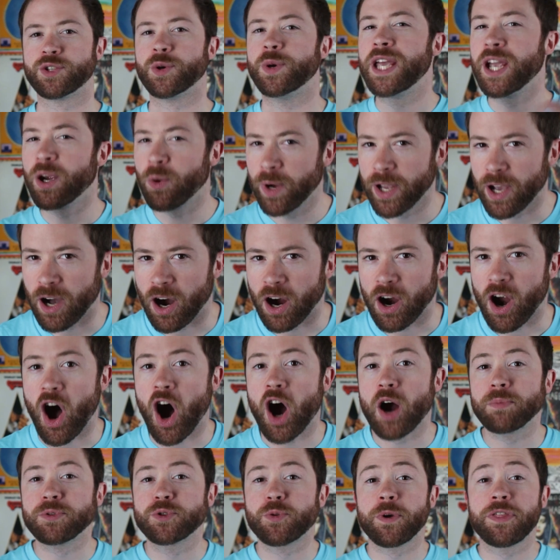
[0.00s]
So here we are,
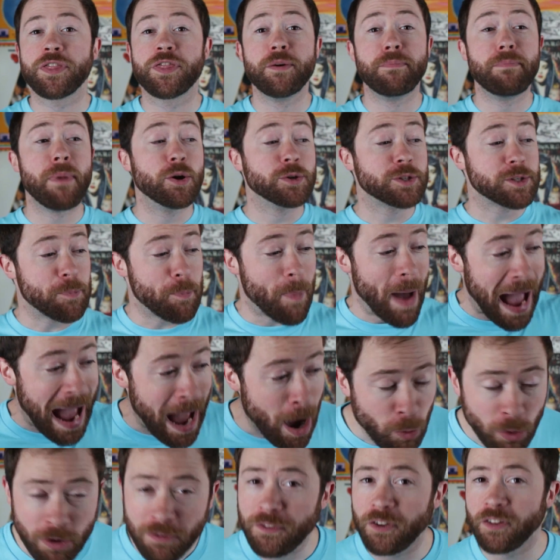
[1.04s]
armed with the most
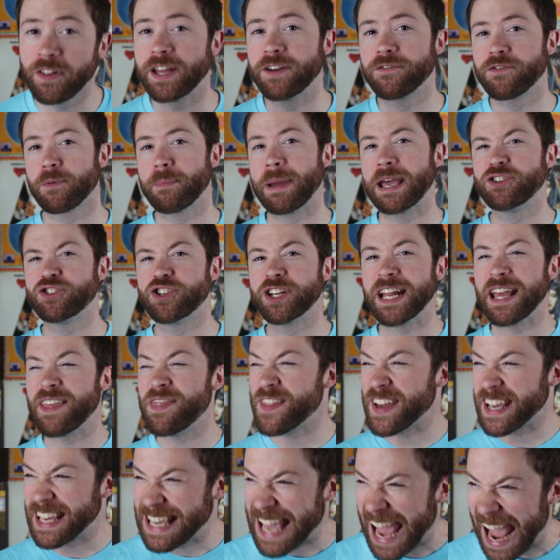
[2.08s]
powerful information
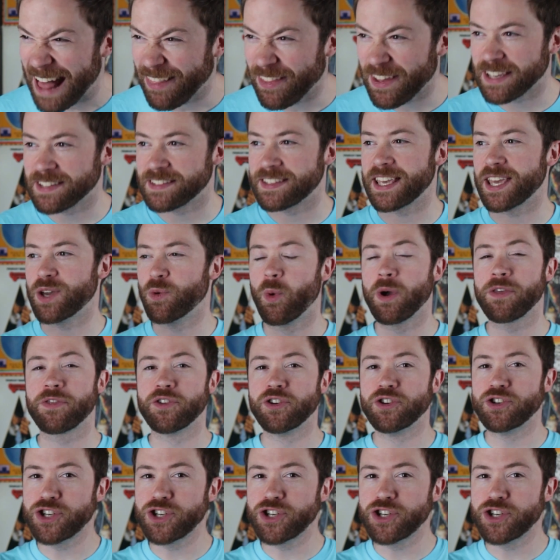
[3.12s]
in the galaxy with